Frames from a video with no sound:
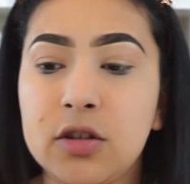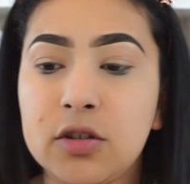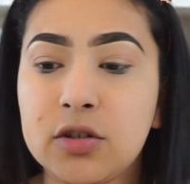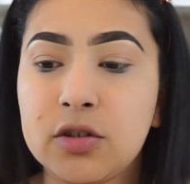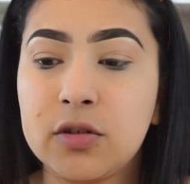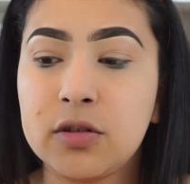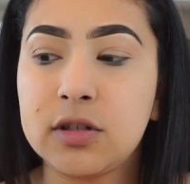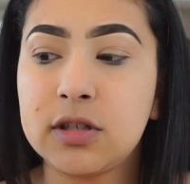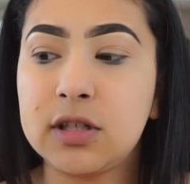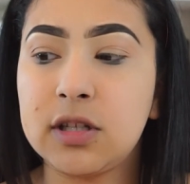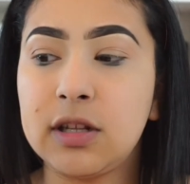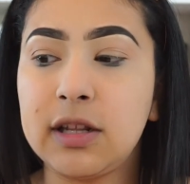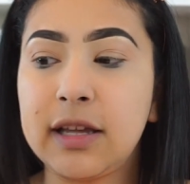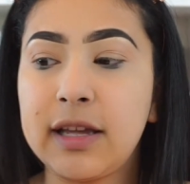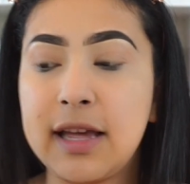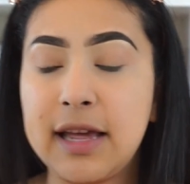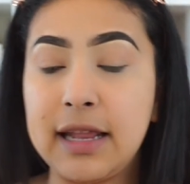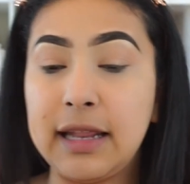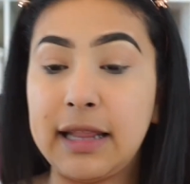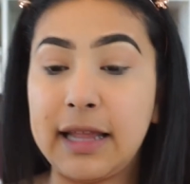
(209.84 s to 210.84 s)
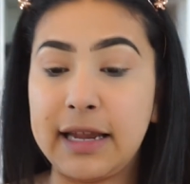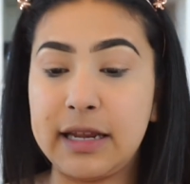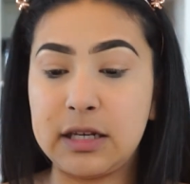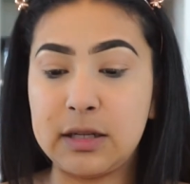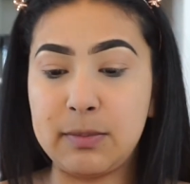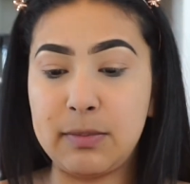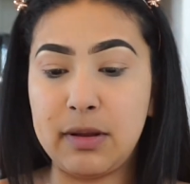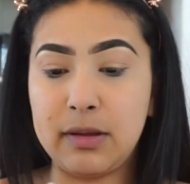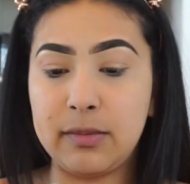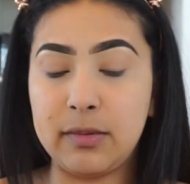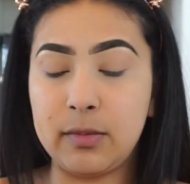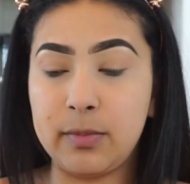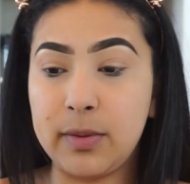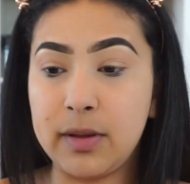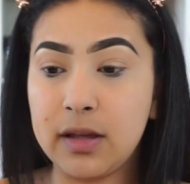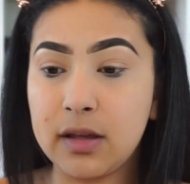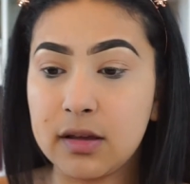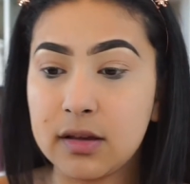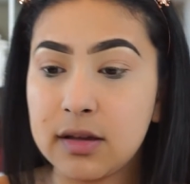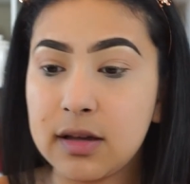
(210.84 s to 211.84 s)
So it's still like a light baby
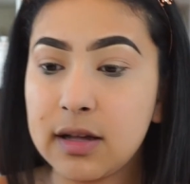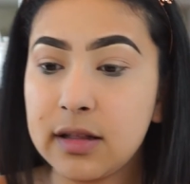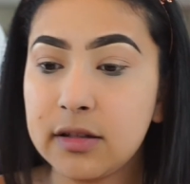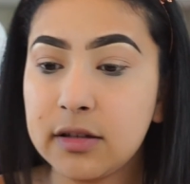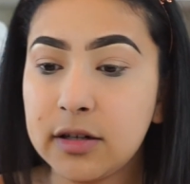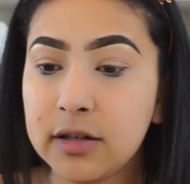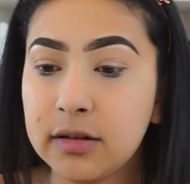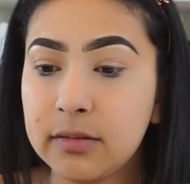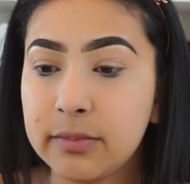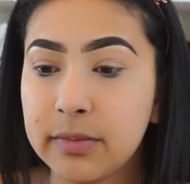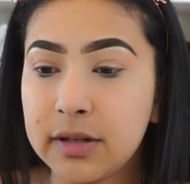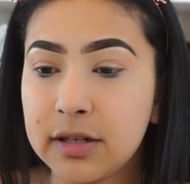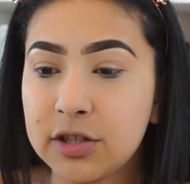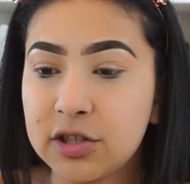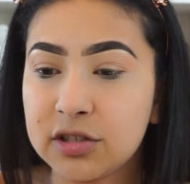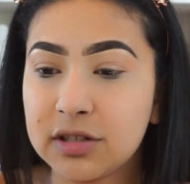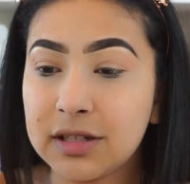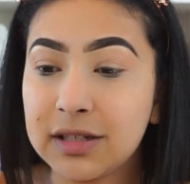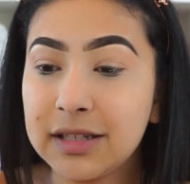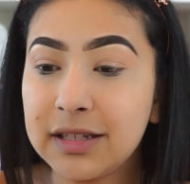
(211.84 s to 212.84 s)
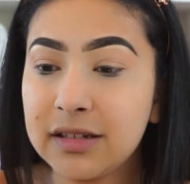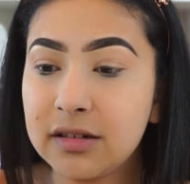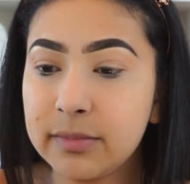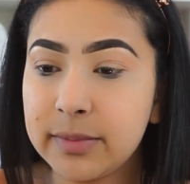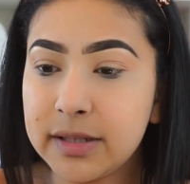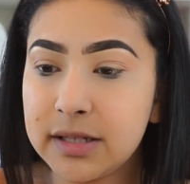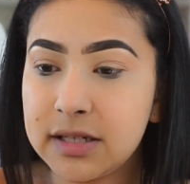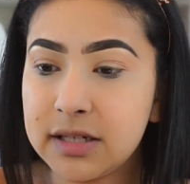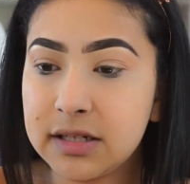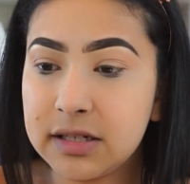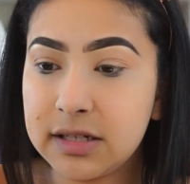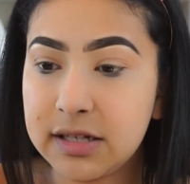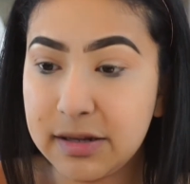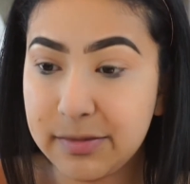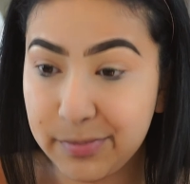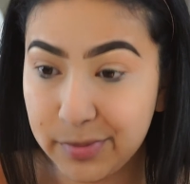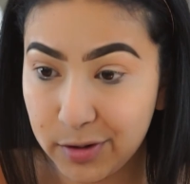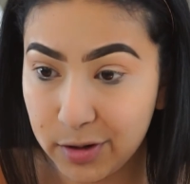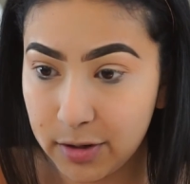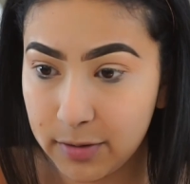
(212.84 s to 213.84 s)
pink color, but just a little bit
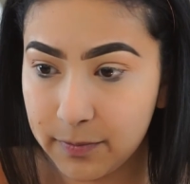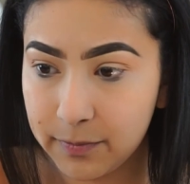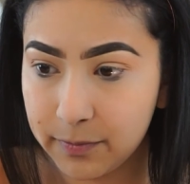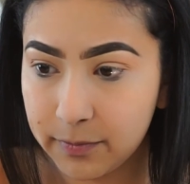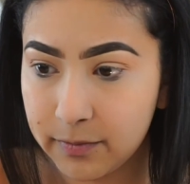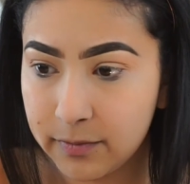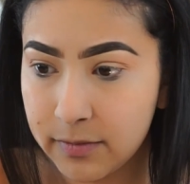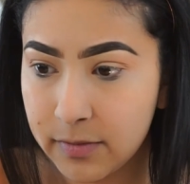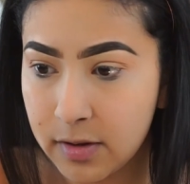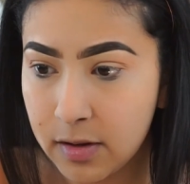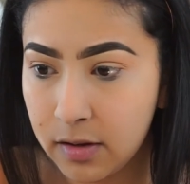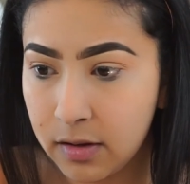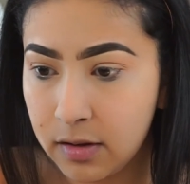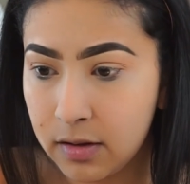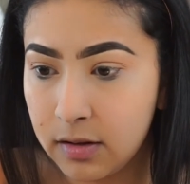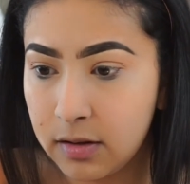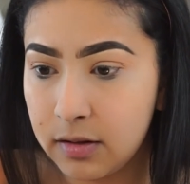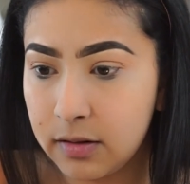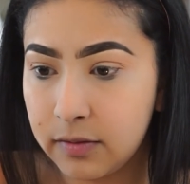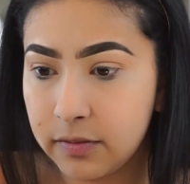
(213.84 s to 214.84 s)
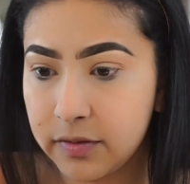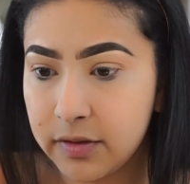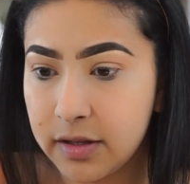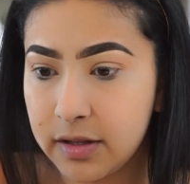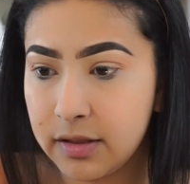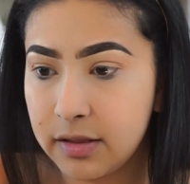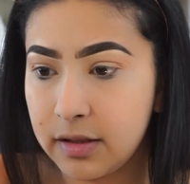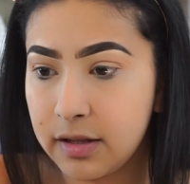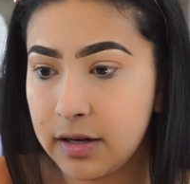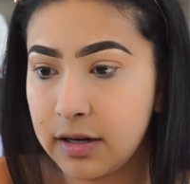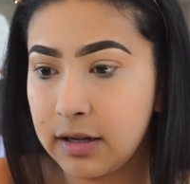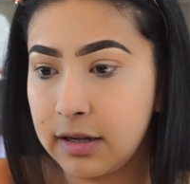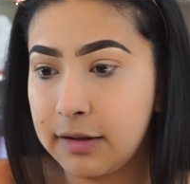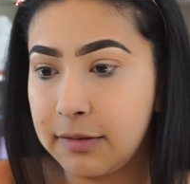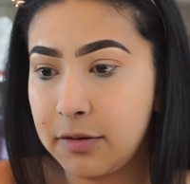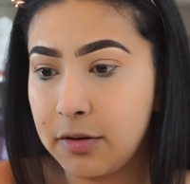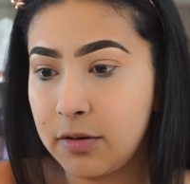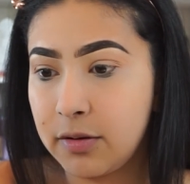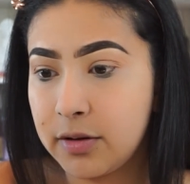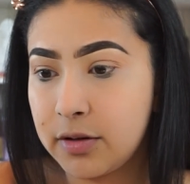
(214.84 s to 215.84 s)
deeper. And then
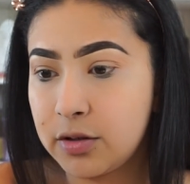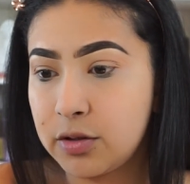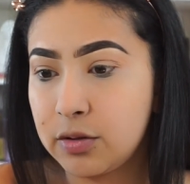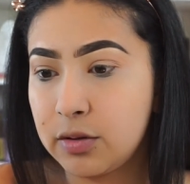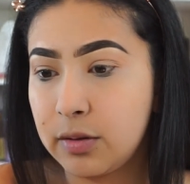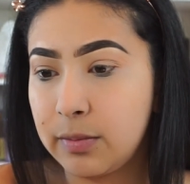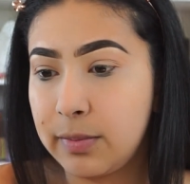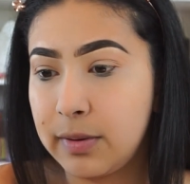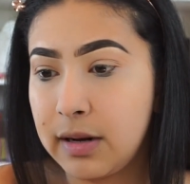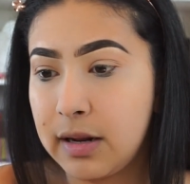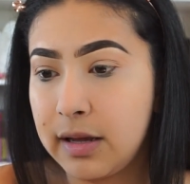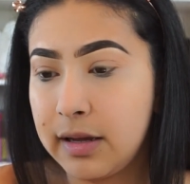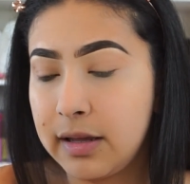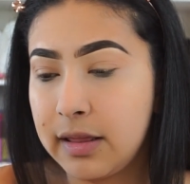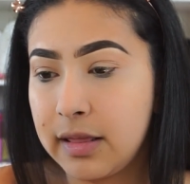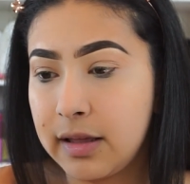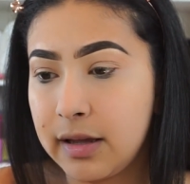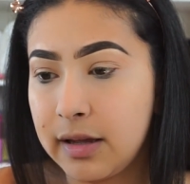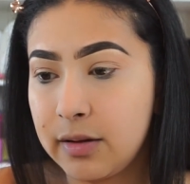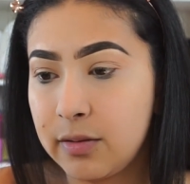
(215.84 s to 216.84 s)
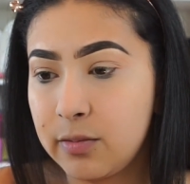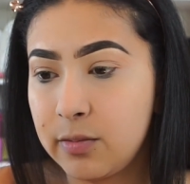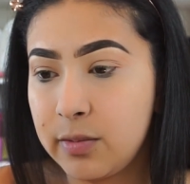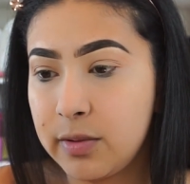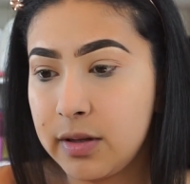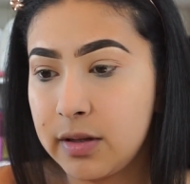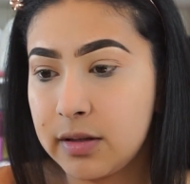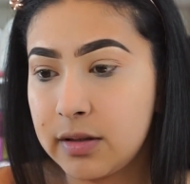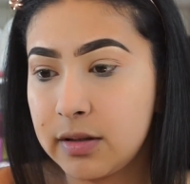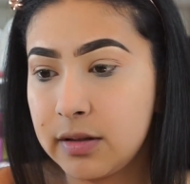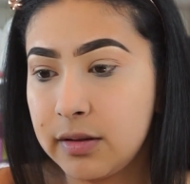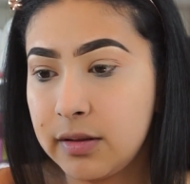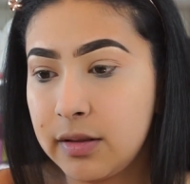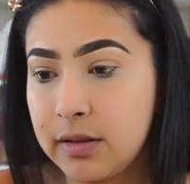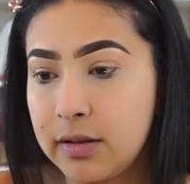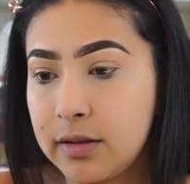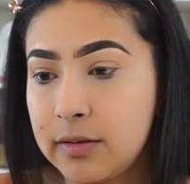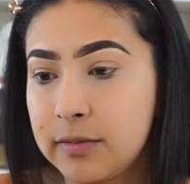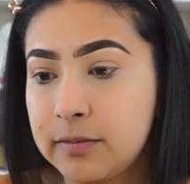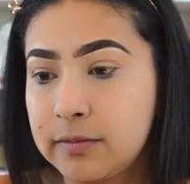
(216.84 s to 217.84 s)
I'm going to apply that with
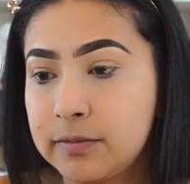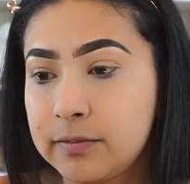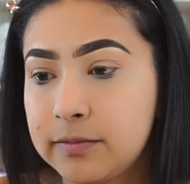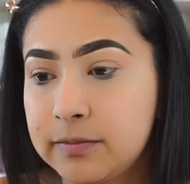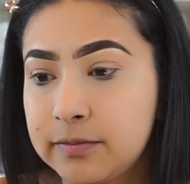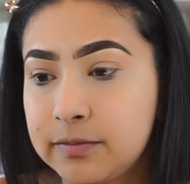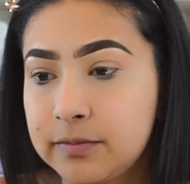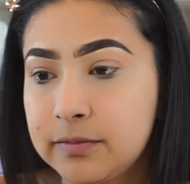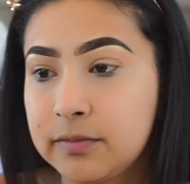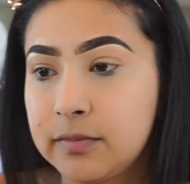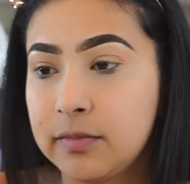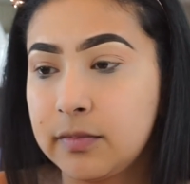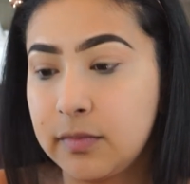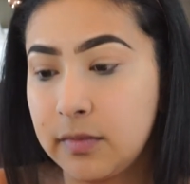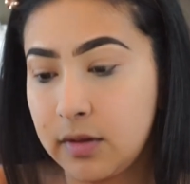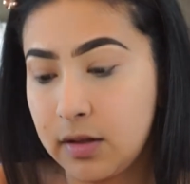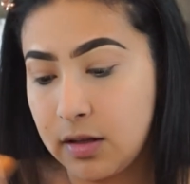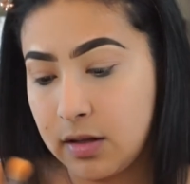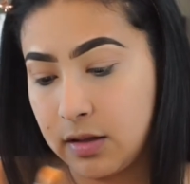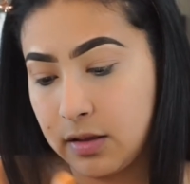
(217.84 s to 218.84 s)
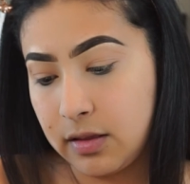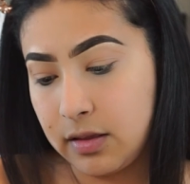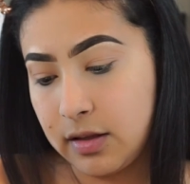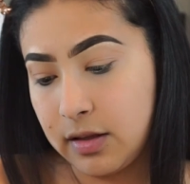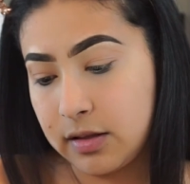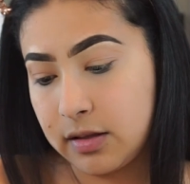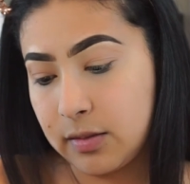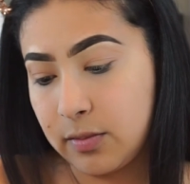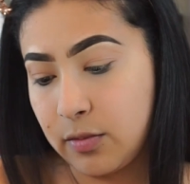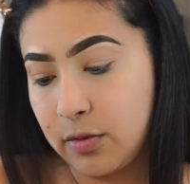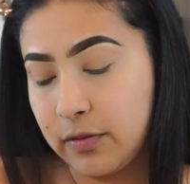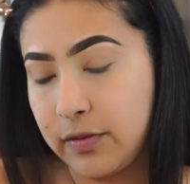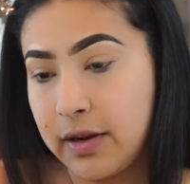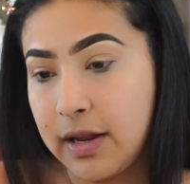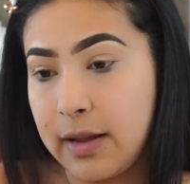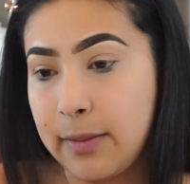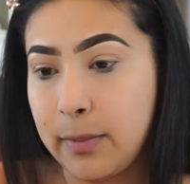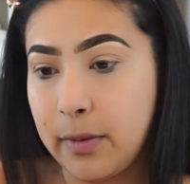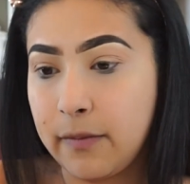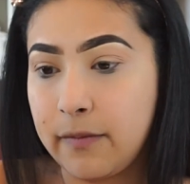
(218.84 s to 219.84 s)
this Morphe
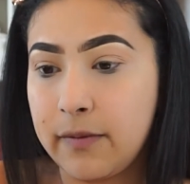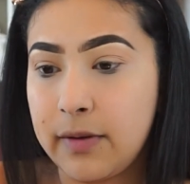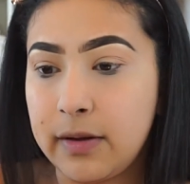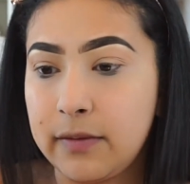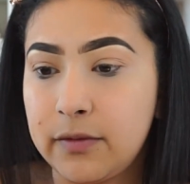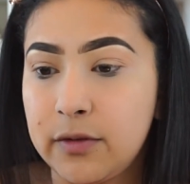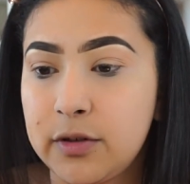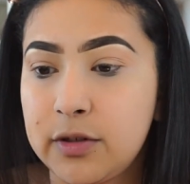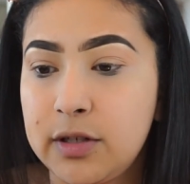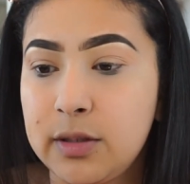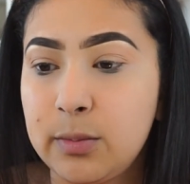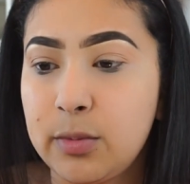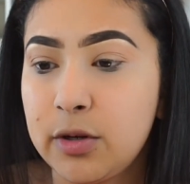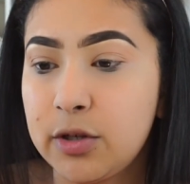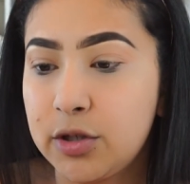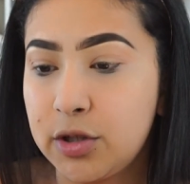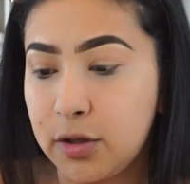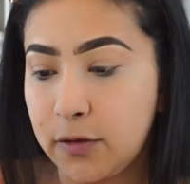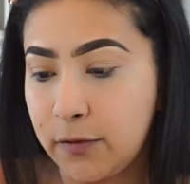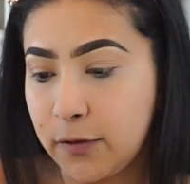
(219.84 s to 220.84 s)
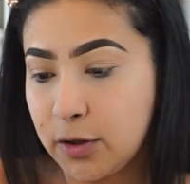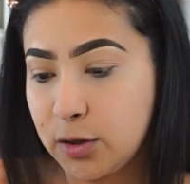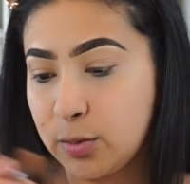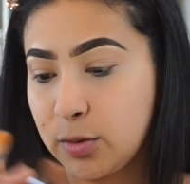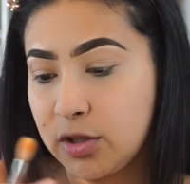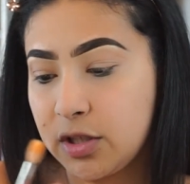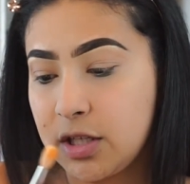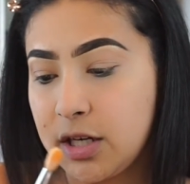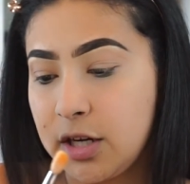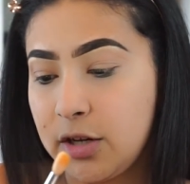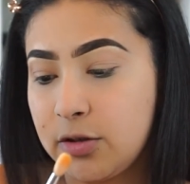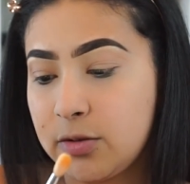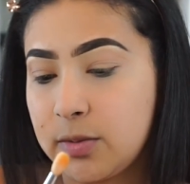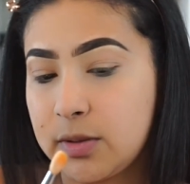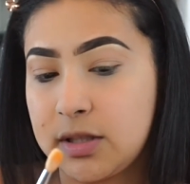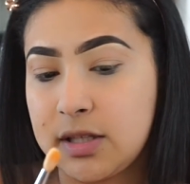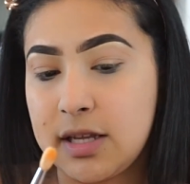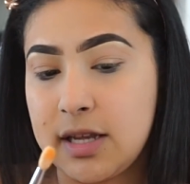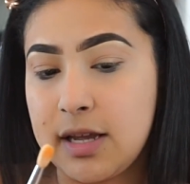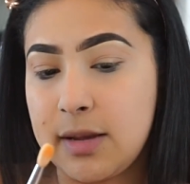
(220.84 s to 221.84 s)
M513 brush. The first brush that I used
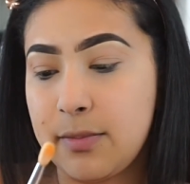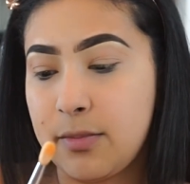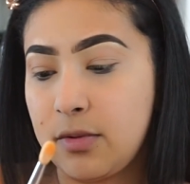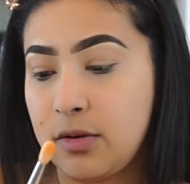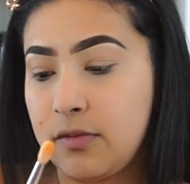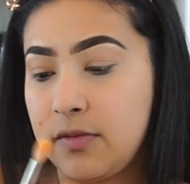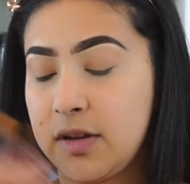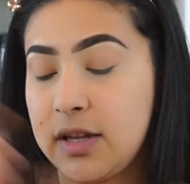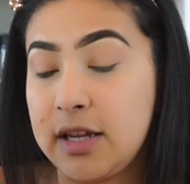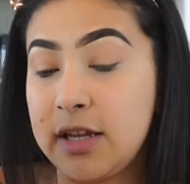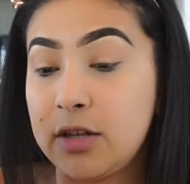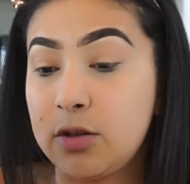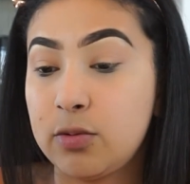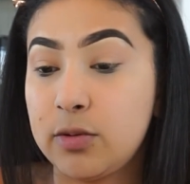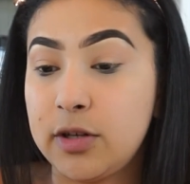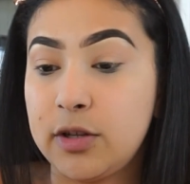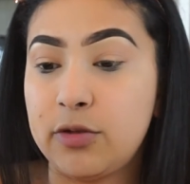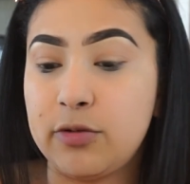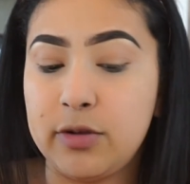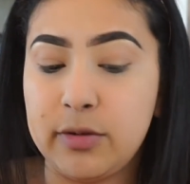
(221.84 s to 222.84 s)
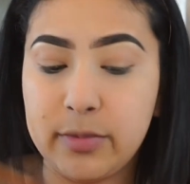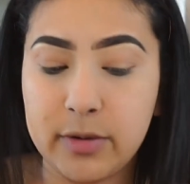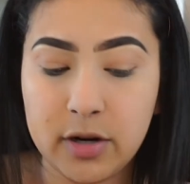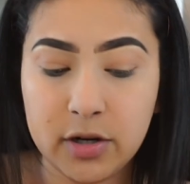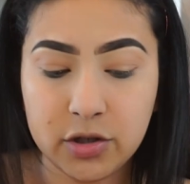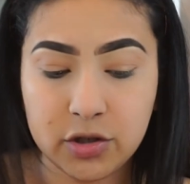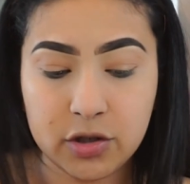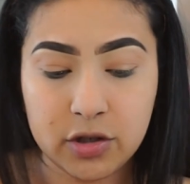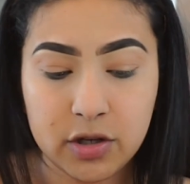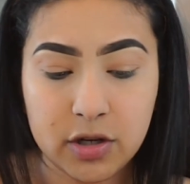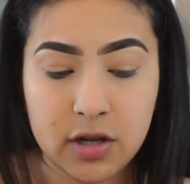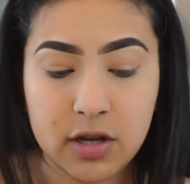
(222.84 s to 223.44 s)
was the Morphe E23 brush.